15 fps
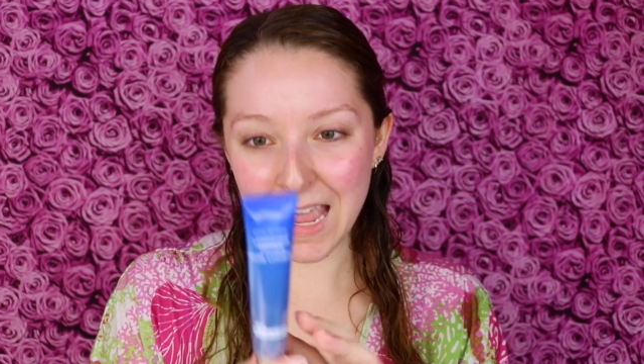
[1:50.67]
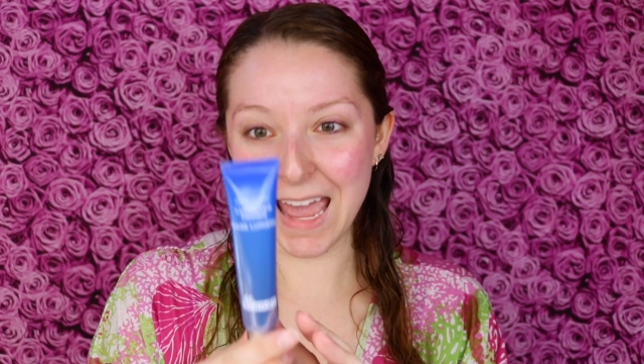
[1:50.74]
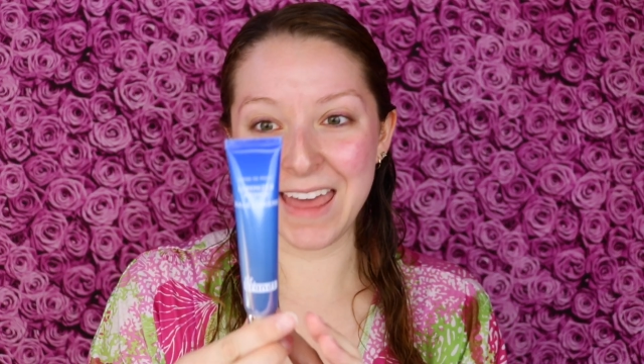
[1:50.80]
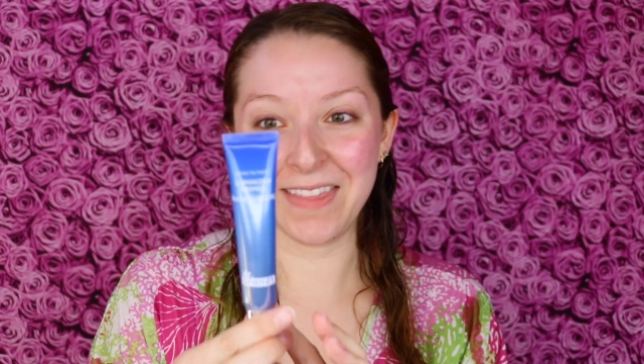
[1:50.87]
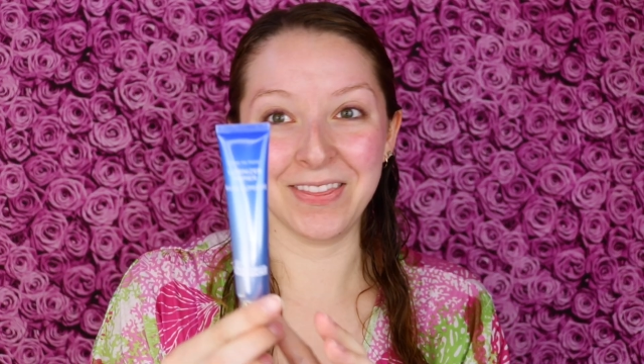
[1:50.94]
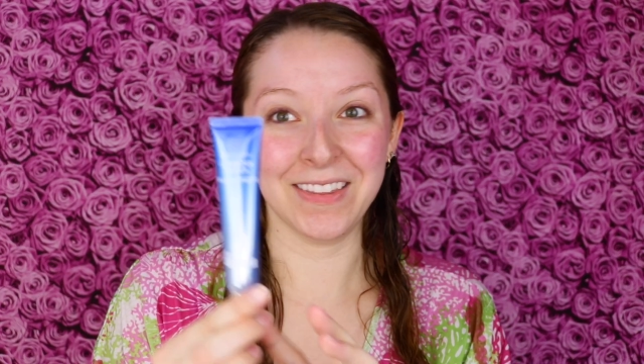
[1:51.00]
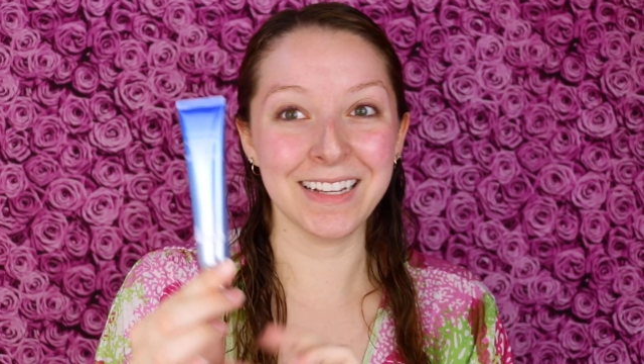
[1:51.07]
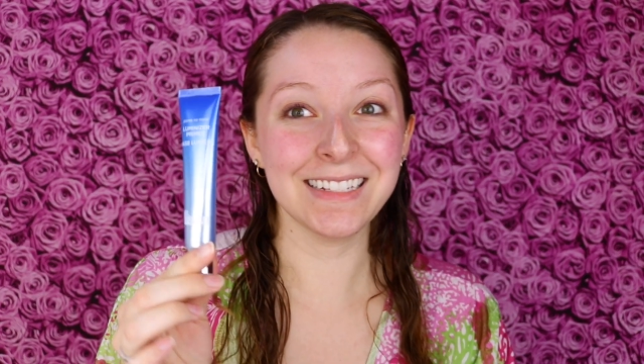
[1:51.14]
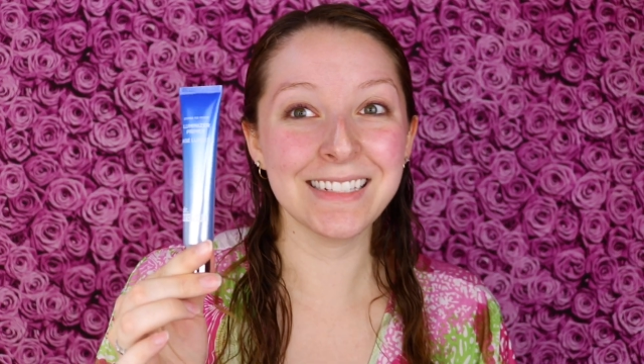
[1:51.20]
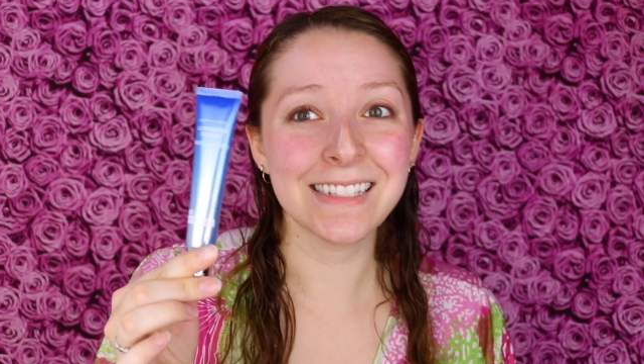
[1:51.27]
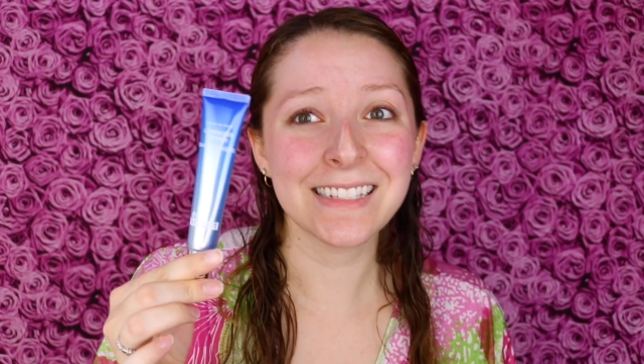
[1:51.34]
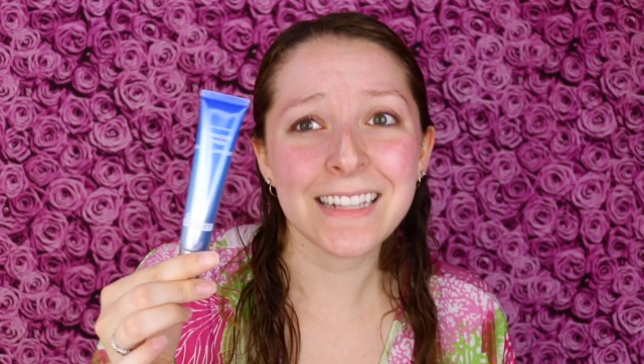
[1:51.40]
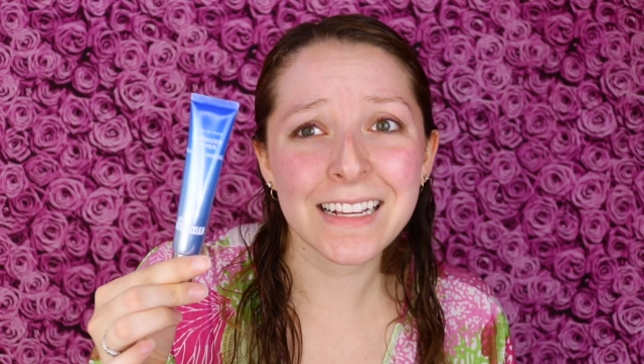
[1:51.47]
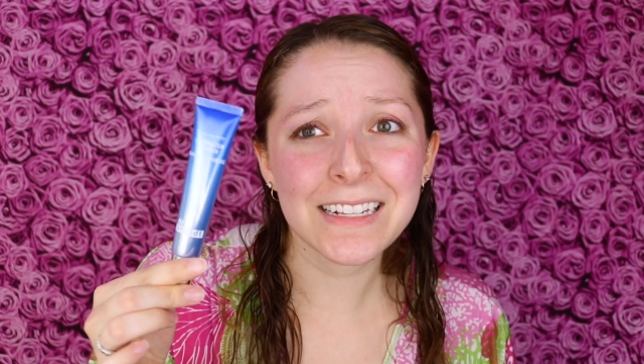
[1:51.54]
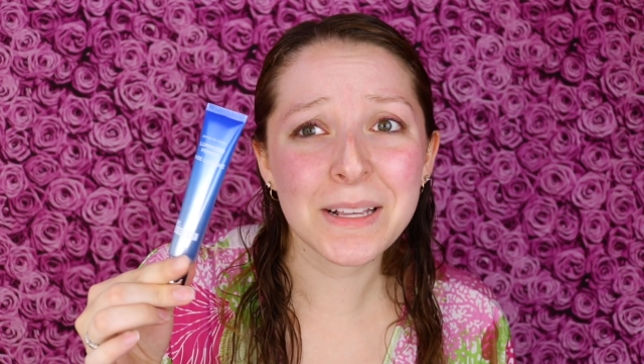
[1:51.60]
And
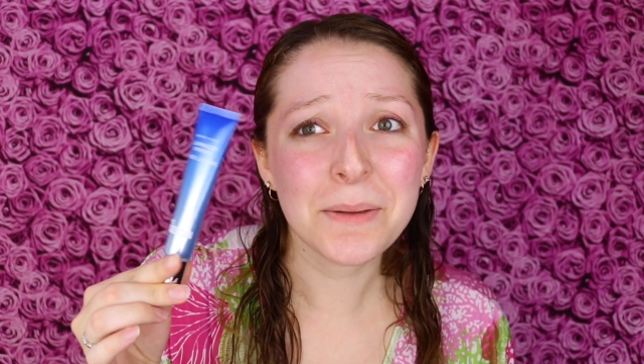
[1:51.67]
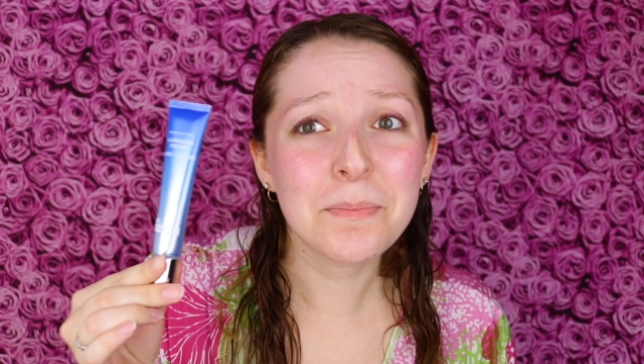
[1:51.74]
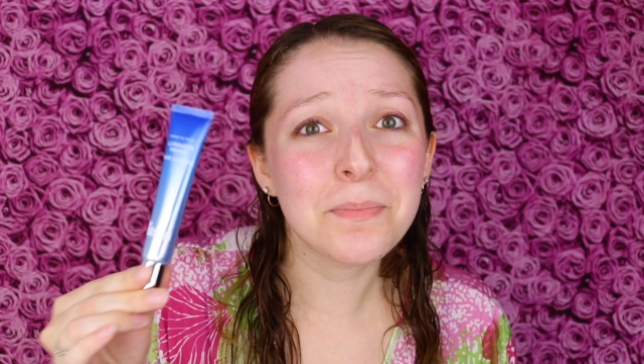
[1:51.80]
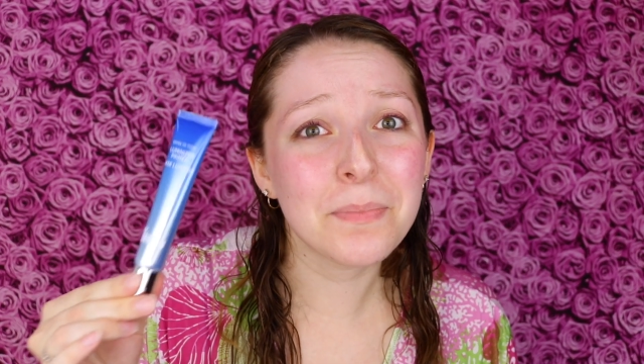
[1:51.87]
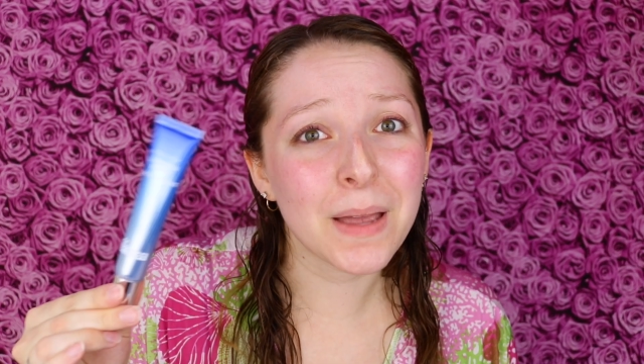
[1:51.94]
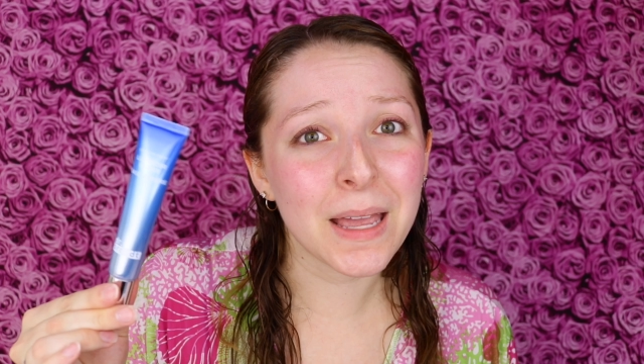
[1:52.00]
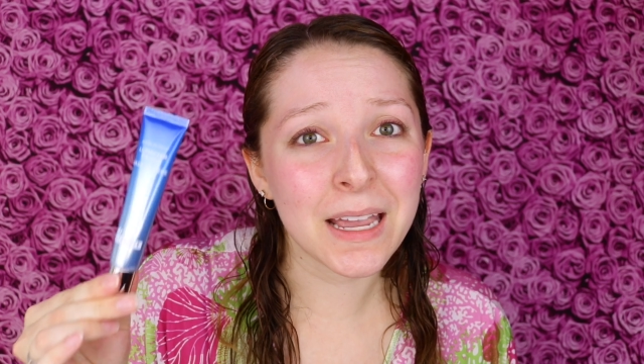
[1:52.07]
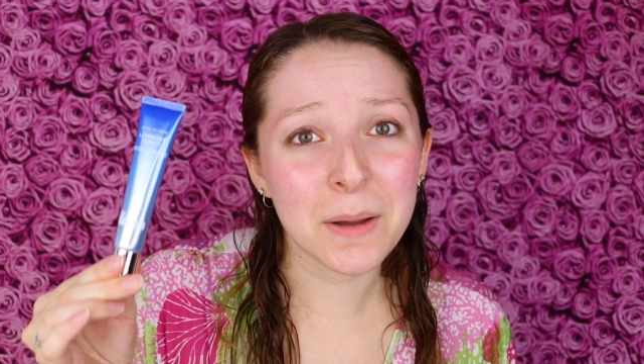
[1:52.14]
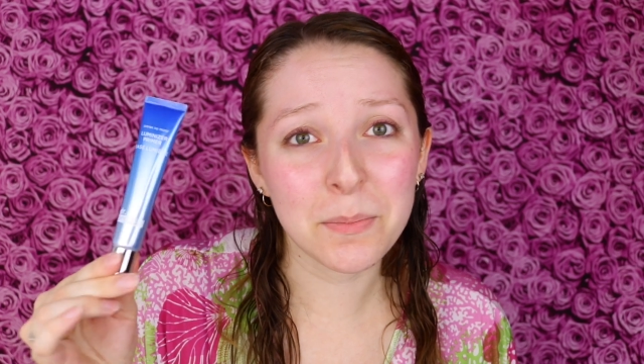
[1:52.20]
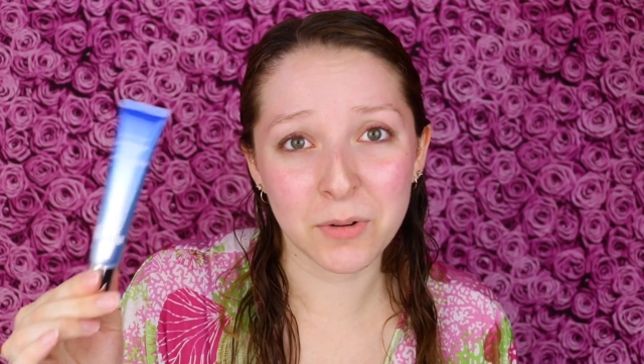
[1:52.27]
this is a big